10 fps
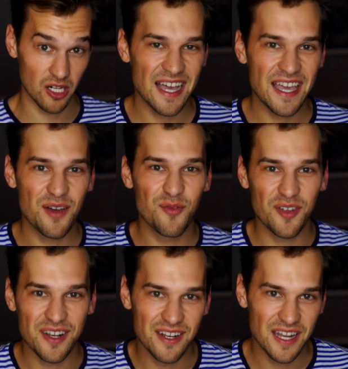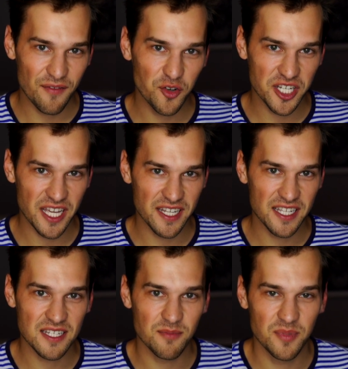I have never done
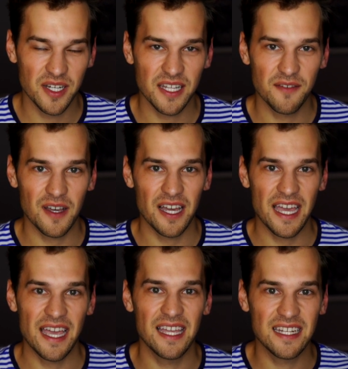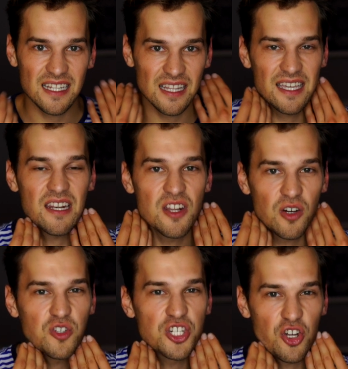it, but if I had like
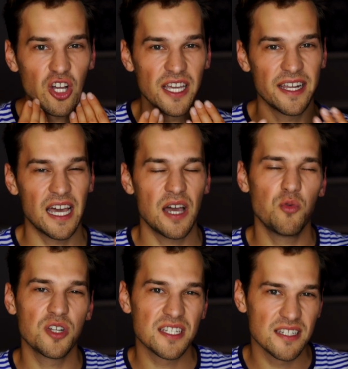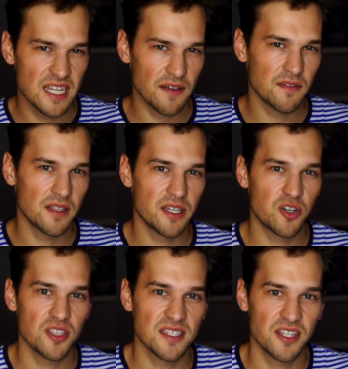no jawline, I would definitely
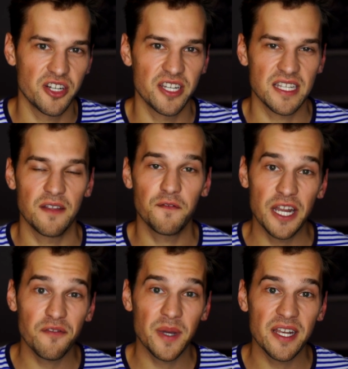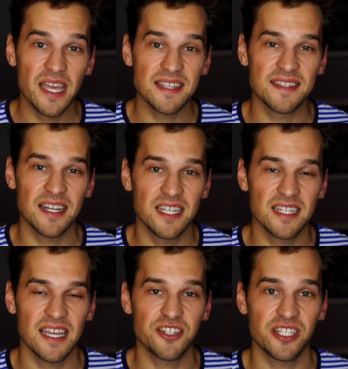consider it. And a friend of mine has done
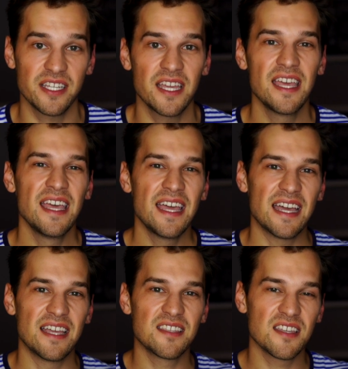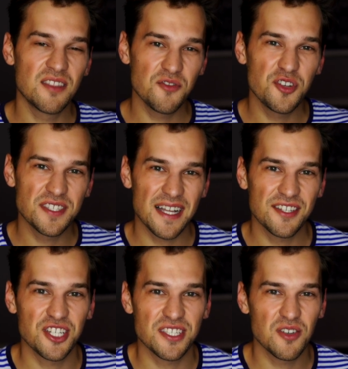it actually, and the
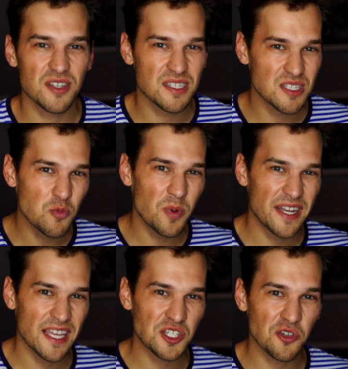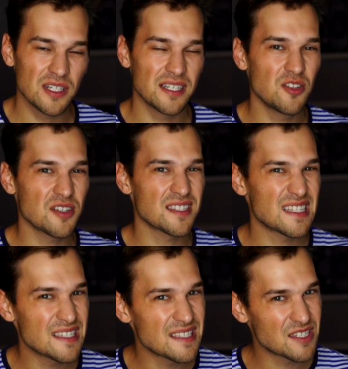results just look super natural. It looks
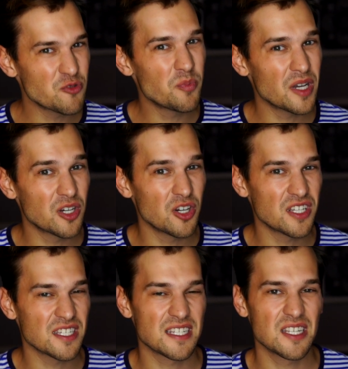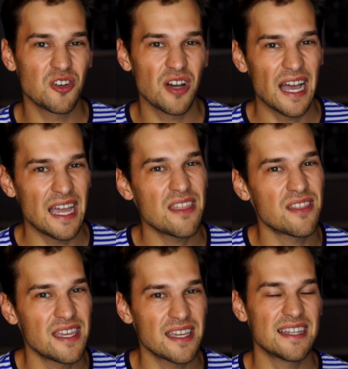super good, so I
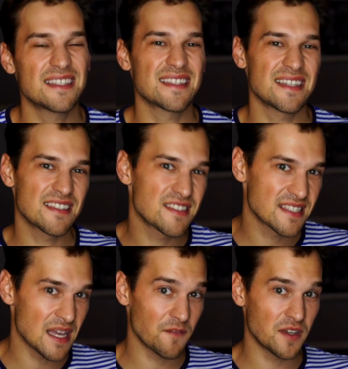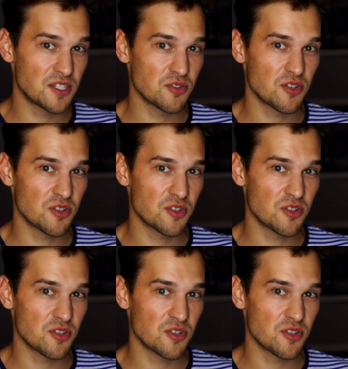think it's something to